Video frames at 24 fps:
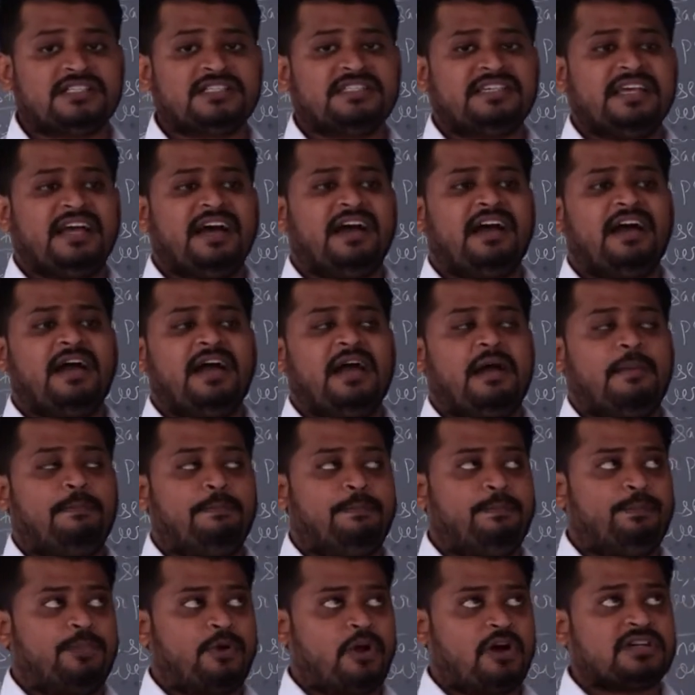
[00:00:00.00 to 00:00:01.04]

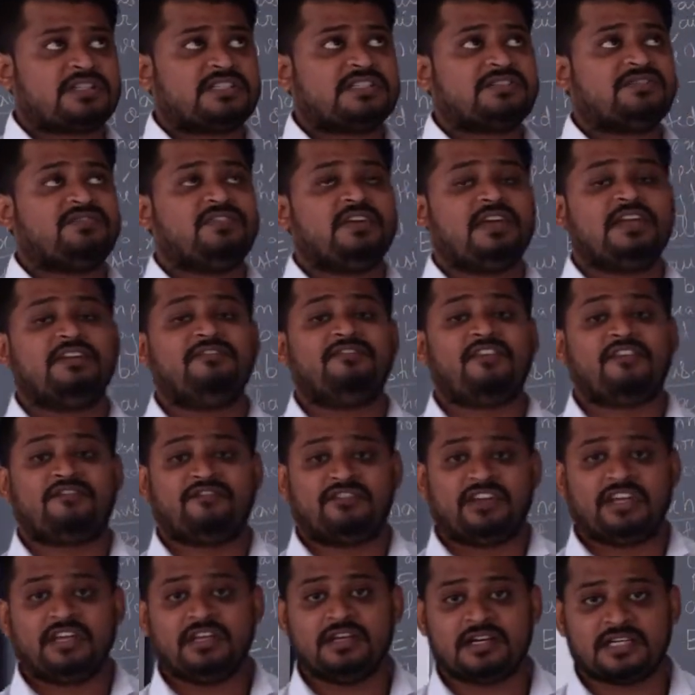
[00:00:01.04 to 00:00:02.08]
approx in
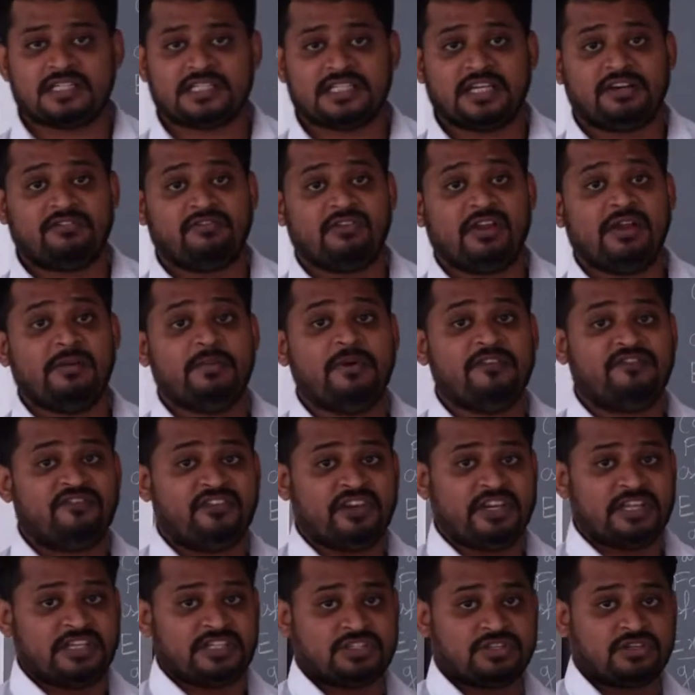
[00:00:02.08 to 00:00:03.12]
50 years it will be
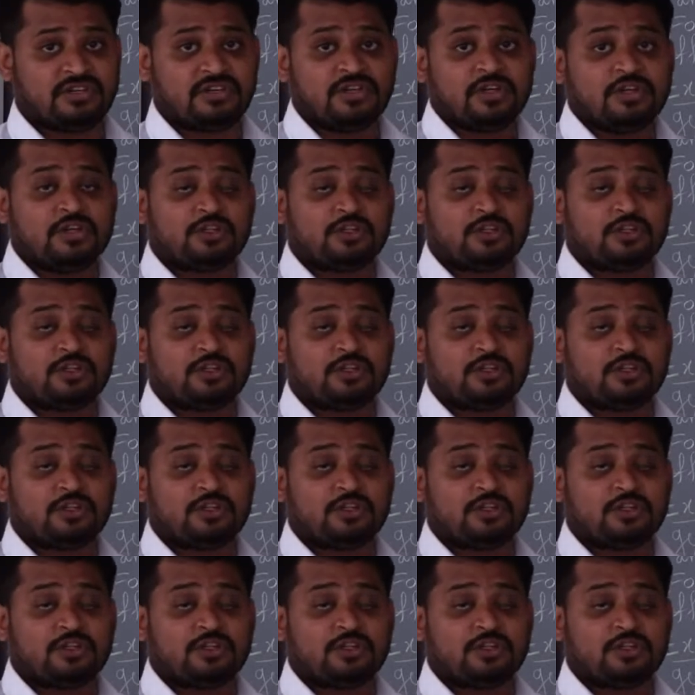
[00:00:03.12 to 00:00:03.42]
finished.